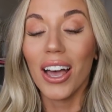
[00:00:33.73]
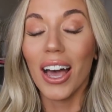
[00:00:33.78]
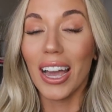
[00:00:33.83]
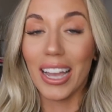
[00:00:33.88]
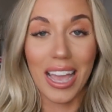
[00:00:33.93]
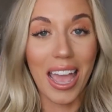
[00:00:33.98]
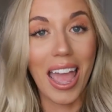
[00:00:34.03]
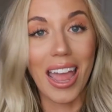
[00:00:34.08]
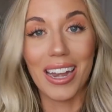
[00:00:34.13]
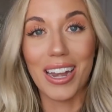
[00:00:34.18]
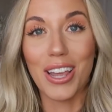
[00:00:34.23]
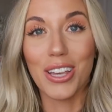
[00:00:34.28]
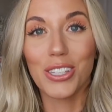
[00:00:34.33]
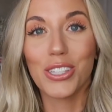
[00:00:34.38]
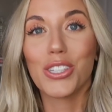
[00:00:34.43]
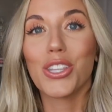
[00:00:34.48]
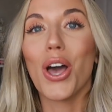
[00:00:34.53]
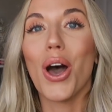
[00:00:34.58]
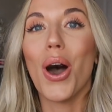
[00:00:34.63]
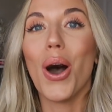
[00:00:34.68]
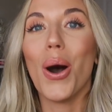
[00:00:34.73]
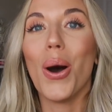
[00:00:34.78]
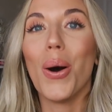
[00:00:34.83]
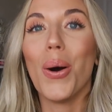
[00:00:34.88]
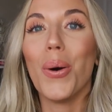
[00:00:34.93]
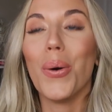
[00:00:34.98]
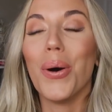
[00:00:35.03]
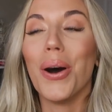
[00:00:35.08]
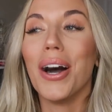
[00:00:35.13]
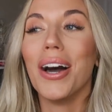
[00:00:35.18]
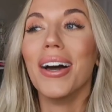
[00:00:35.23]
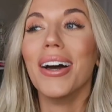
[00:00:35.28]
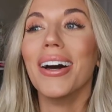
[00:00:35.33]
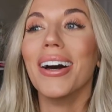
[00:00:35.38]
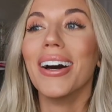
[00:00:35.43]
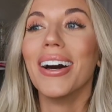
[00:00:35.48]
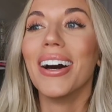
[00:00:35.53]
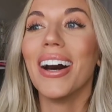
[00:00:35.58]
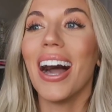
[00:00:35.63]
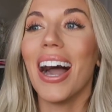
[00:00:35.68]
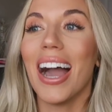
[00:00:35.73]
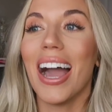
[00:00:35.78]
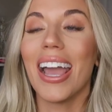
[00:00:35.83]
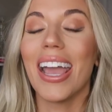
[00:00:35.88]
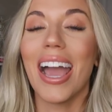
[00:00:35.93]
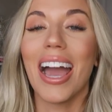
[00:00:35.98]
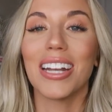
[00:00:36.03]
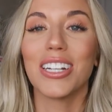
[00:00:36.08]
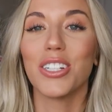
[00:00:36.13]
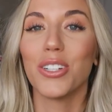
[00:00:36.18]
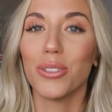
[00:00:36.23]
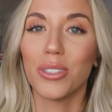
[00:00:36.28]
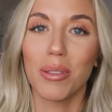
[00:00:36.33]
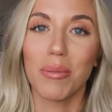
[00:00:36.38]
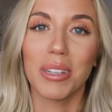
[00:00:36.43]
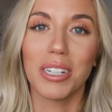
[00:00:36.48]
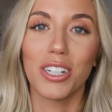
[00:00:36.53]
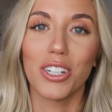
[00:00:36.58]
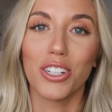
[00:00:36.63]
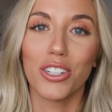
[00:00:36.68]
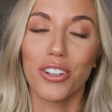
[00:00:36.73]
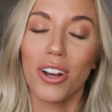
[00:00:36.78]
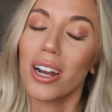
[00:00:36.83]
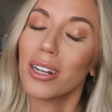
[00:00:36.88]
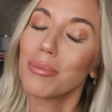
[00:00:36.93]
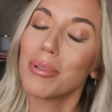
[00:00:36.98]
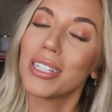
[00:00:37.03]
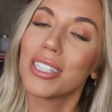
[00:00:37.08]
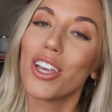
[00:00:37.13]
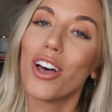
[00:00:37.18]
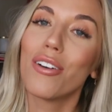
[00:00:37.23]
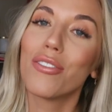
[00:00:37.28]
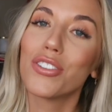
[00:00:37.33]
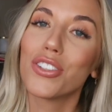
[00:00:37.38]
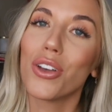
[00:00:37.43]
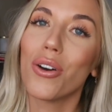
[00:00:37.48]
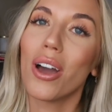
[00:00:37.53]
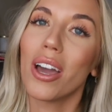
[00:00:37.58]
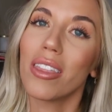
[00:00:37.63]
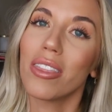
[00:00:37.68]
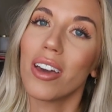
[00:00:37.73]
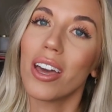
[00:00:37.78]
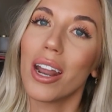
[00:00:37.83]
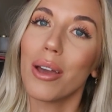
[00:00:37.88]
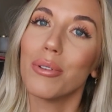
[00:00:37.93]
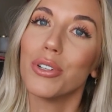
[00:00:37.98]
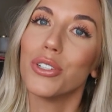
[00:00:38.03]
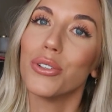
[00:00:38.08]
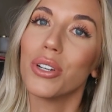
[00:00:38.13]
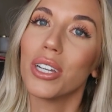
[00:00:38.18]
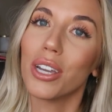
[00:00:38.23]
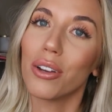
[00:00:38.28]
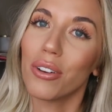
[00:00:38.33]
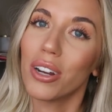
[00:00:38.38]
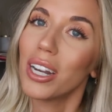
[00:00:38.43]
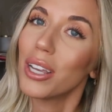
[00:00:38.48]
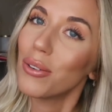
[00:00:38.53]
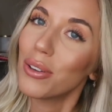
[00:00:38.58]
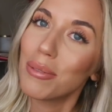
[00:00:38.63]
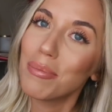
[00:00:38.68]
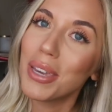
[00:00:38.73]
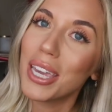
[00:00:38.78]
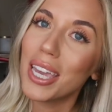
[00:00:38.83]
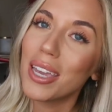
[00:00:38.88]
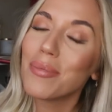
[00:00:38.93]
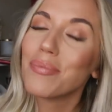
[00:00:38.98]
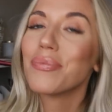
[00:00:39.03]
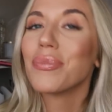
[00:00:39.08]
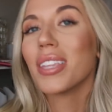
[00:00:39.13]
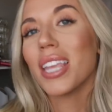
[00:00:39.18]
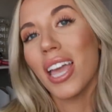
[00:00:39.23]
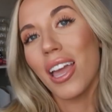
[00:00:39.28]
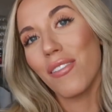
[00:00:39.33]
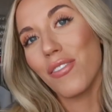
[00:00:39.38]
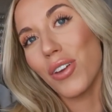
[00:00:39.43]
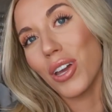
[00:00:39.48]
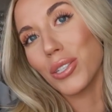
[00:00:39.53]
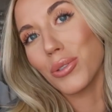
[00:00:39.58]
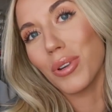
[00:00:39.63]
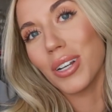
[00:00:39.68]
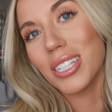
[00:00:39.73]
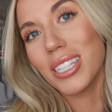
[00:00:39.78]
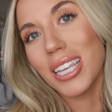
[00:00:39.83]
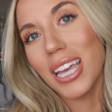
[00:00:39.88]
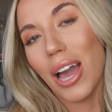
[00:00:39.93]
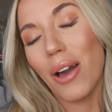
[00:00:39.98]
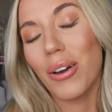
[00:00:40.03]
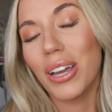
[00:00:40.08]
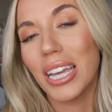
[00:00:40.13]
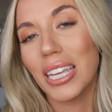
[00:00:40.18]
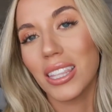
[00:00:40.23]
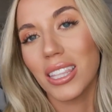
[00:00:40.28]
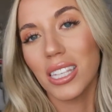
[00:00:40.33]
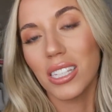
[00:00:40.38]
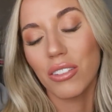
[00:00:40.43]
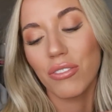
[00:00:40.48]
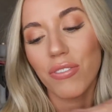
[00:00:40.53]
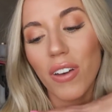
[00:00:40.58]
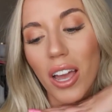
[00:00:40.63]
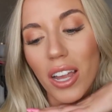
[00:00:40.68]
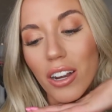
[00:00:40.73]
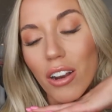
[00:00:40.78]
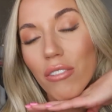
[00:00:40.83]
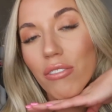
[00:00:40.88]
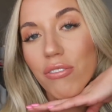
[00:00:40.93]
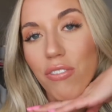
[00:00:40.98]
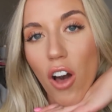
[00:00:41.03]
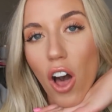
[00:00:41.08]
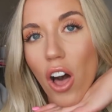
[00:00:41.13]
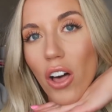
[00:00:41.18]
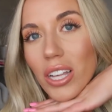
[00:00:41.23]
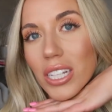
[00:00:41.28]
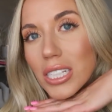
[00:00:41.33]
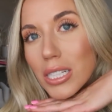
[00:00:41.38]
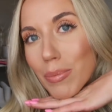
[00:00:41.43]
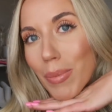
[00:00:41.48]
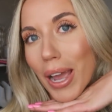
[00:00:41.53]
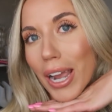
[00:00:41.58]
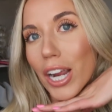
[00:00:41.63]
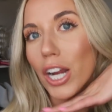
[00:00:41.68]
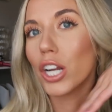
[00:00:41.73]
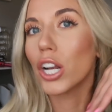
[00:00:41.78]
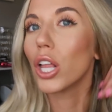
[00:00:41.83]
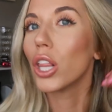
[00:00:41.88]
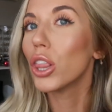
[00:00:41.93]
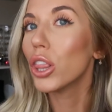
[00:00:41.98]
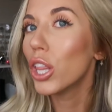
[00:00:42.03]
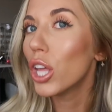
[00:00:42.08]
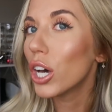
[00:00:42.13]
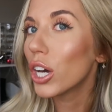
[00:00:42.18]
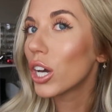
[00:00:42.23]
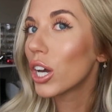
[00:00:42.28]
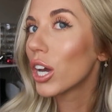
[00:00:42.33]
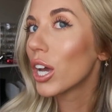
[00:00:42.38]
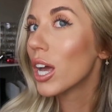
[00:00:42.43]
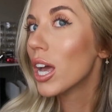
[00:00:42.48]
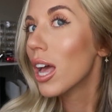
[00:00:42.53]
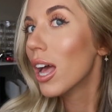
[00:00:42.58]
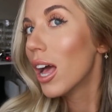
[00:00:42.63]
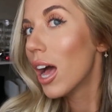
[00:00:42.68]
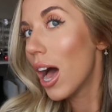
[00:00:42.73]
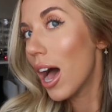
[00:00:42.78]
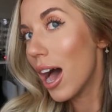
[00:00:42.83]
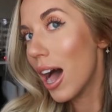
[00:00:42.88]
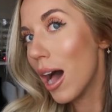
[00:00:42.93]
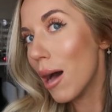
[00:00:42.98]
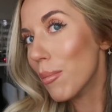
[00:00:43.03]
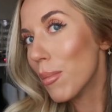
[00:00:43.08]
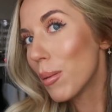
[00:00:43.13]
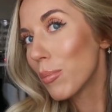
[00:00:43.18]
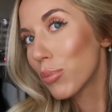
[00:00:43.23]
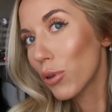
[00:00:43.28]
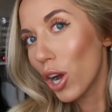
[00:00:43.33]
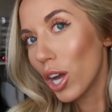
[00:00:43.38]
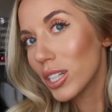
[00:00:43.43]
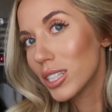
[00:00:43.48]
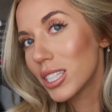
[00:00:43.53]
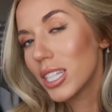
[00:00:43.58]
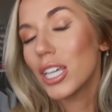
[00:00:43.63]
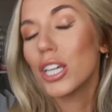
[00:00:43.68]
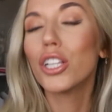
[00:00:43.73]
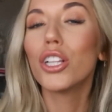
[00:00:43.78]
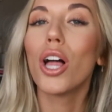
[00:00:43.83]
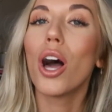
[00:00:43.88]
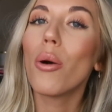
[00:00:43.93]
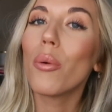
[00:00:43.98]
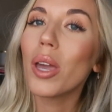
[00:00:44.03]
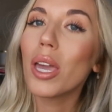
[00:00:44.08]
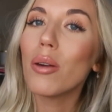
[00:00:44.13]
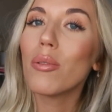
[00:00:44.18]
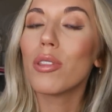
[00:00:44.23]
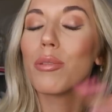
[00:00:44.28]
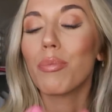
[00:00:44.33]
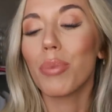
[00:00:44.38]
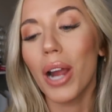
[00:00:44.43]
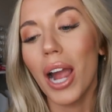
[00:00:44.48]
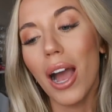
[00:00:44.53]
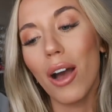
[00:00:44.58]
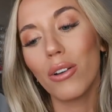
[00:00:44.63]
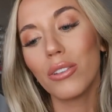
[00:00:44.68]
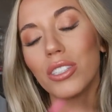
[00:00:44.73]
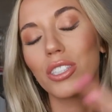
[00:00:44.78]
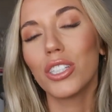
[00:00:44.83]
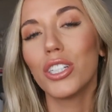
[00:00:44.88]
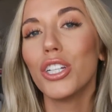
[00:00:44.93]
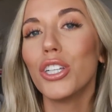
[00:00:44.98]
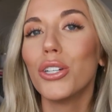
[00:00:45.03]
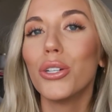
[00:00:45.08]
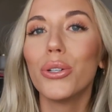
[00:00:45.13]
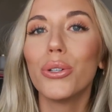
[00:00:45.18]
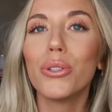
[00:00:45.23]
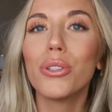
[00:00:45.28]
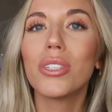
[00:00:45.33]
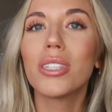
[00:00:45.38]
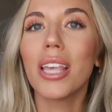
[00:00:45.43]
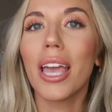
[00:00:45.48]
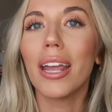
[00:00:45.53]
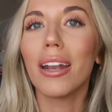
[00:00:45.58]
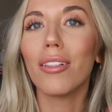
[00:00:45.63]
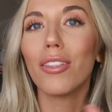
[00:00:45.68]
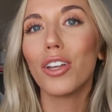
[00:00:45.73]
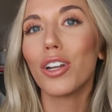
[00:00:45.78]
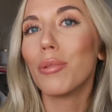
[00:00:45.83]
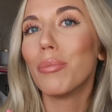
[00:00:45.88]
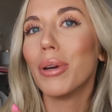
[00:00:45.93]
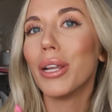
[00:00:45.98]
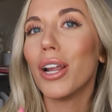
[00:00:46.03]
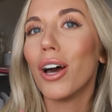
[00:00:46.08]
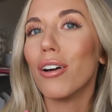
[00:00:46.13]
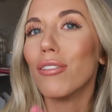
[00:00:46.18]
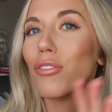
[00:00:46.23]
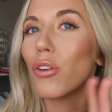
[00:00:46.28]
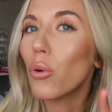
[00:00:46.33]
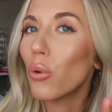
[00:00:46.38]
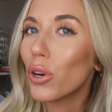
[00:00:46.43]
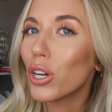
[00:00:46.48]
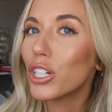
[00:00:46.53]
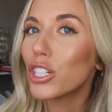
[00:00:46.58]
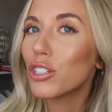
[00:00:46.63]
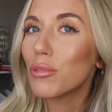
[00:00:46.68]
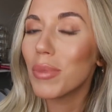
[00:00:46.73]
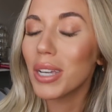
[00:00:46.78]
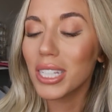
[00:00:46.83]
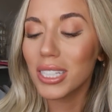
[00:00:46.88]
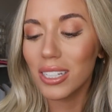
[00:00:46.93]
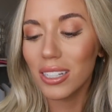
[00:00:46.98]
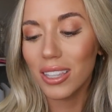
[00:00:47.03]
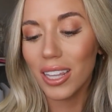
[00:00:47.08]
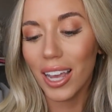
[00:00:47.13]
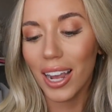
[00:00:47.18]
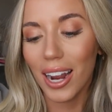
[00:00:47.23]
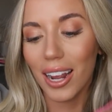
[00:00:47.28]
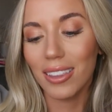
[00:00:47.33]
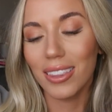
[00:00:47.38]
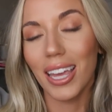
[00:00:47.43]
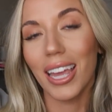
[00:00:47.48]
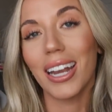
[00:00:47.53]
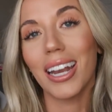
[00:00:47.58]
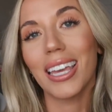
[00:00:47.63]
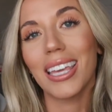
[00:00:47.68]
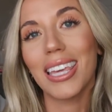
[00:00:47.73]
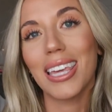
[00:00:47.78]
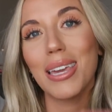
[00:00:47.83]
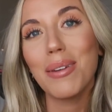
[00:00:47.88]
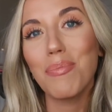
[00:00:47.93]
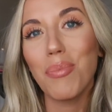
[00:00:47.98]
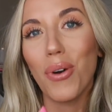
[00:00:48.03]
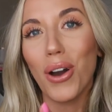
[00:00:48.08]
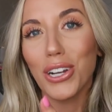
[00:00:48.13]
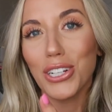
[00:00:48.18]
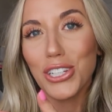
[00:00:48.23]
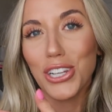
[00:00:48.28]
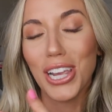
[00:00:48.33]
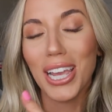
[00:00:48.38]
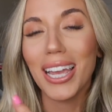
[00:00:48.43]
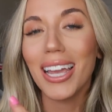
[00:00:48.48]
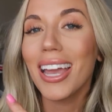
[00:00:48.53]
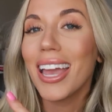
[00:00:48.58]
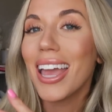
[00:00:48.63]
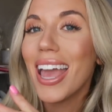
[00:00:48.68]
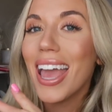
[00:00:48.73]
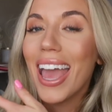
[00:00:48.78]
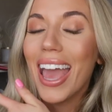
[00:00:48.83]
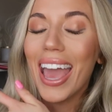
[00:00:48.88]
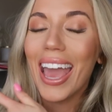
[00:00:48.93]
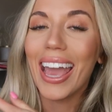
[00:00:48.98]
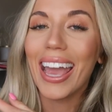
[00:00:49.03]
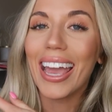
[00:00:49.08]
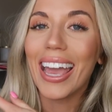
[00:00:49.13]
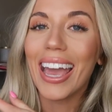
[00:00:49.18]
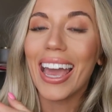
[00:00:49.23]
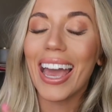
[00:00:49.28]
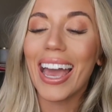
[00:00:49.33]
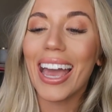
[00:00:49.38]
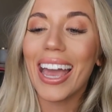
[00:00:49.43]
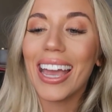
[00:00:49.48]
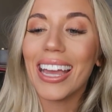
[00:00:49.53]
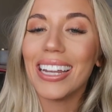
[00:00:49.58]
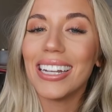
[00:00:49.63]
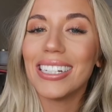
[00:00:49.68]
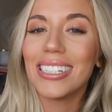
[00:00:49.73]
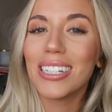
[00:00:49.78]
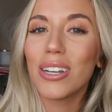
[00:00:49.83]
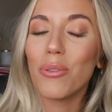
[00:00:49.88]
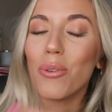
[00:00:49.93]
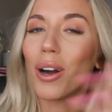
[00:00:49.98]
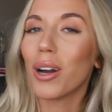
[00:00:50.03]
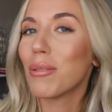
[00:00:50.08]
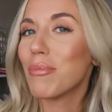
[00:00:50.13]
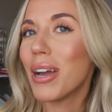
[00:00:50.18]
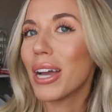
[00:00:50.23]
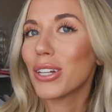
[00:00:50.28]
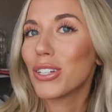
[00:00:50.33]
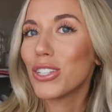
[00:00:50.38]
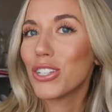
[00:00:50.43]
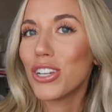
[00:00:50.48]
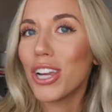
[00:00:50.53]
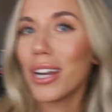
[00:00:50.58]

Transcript: again. So I had to do something to distract myself, so I thought I would do a get ready with me. If you guys want to see how I get this fun fall inspired look, bronzy, glowy with browns, nudes, and a little bit of orange mixed in there, then keep watching and welcome back to the